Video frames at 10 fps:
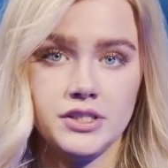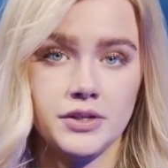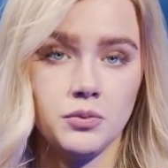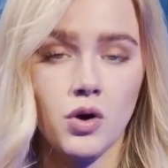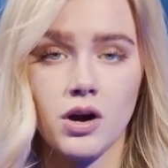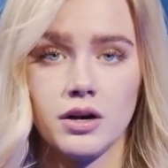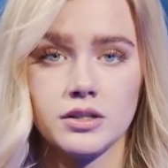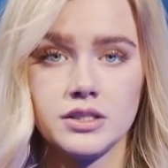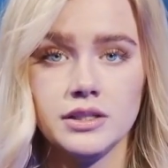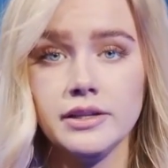in
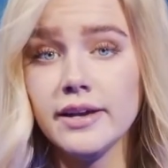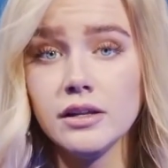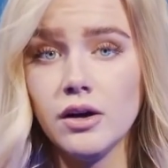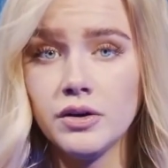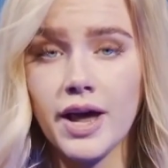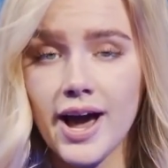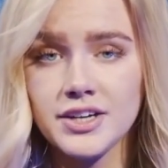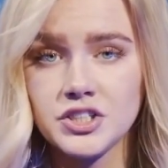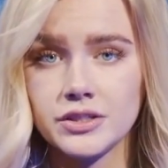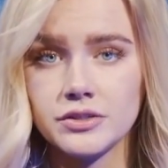words, let alone
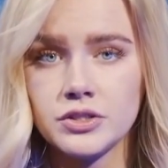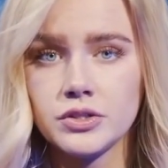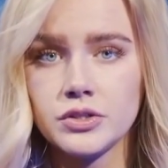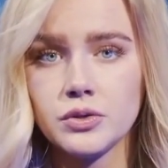actions.